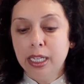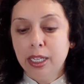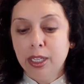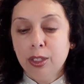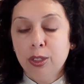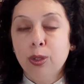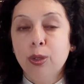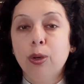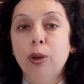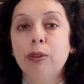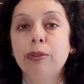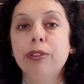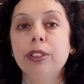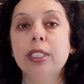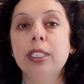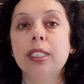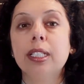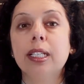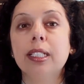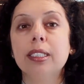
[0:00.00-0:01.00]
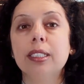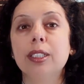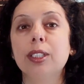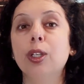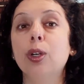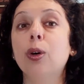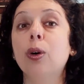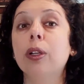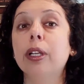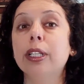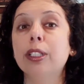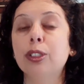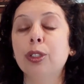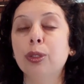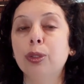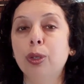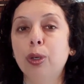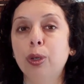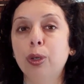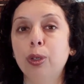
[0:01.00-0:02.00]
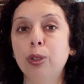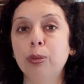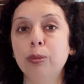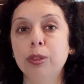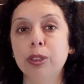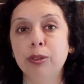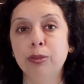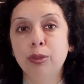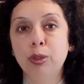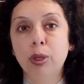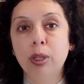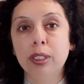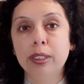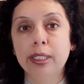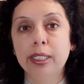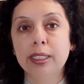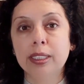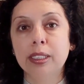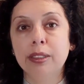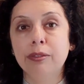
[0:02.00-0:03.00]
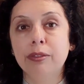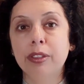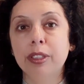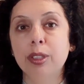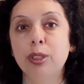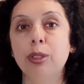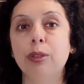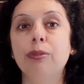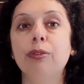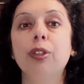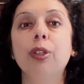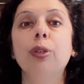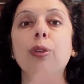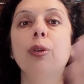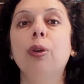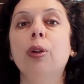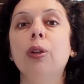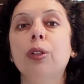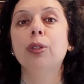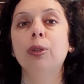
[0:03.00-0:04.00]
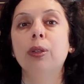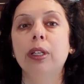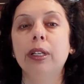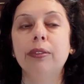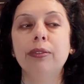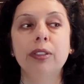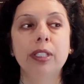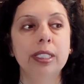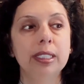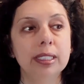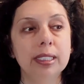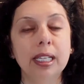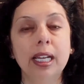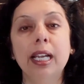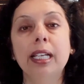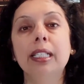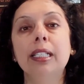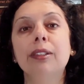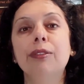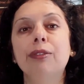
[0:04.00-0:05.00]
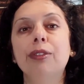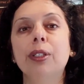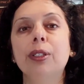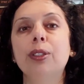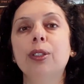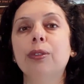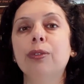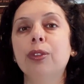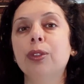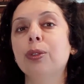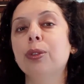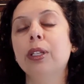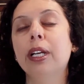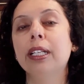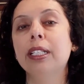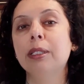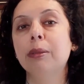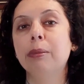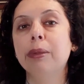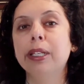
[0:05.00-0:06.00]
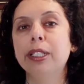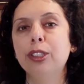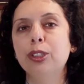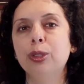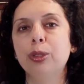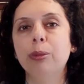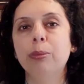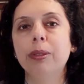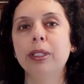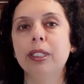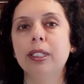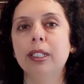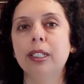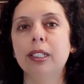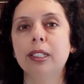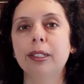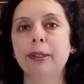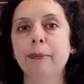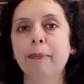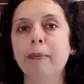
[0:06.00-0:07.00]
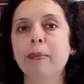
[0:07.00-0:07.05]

Your office desk or at your home, the wall that's in front of you, on left hand side in front of you, that image should be there.